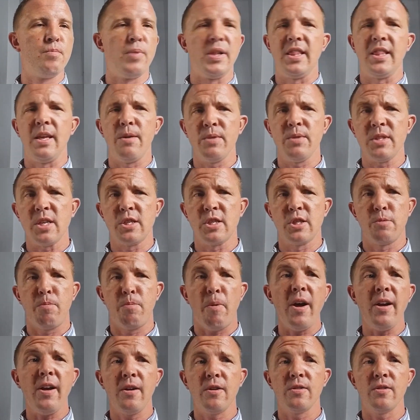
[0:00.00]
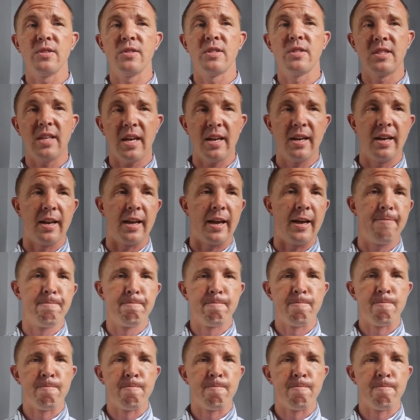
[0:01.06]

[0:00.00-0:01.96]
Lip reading: but there was a spike on Sunday